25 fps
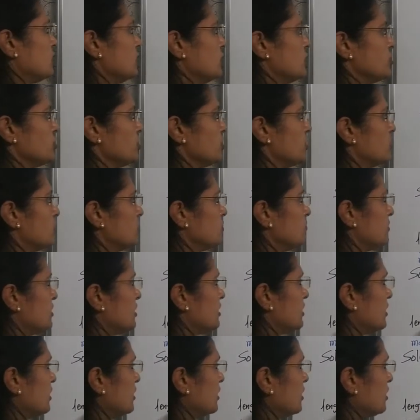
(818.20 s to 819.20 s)
the shirt
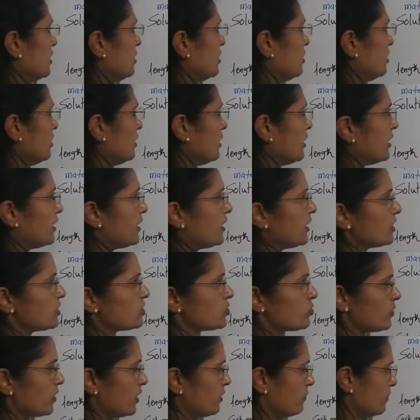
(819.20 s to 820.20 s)
material he
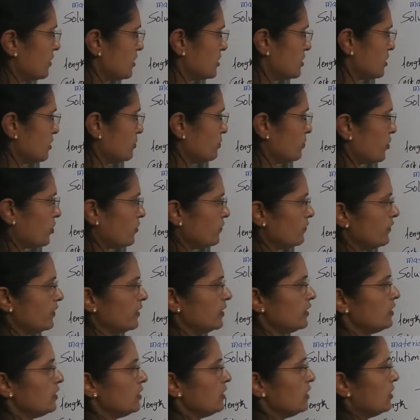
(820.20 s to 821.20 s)
takes 12%
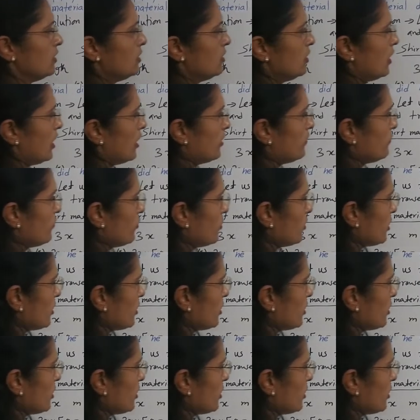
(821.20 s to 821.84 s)
profit and for